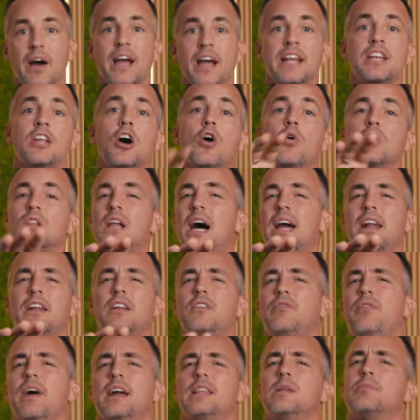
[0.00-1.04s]
I know a lot of
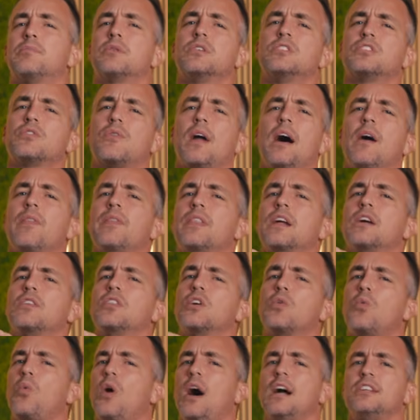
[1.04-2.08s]
developers are out there,
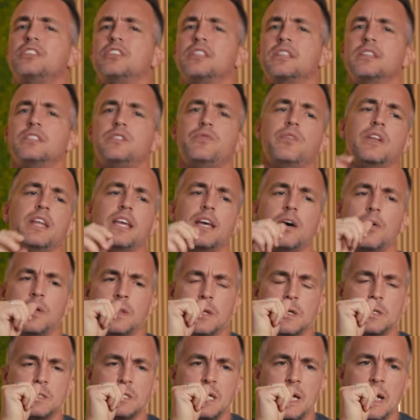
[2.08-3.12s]
they're watching this video and
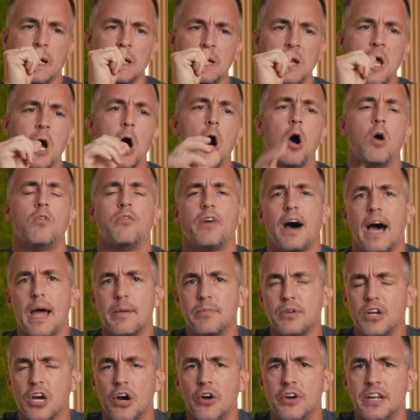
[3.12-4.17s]
they're saying, no,
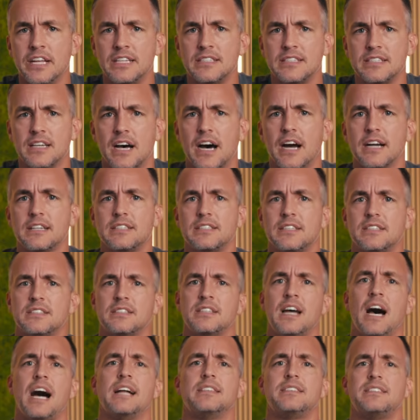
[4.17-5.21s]
vibe coding sucks, it's
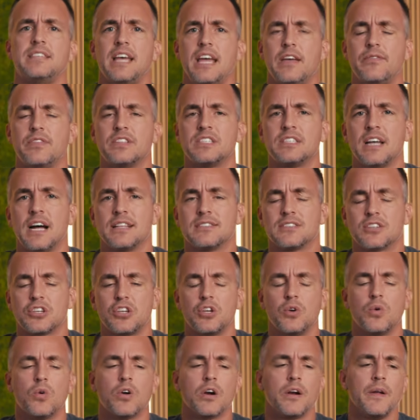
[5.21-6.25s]
not safe, it's not
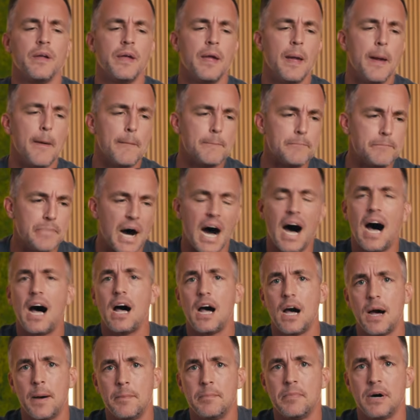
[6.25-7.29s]
secure. Bah
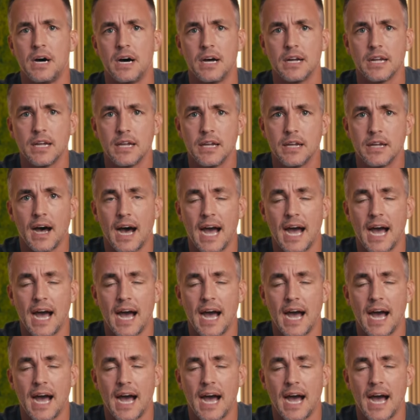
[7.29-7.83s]
humbug.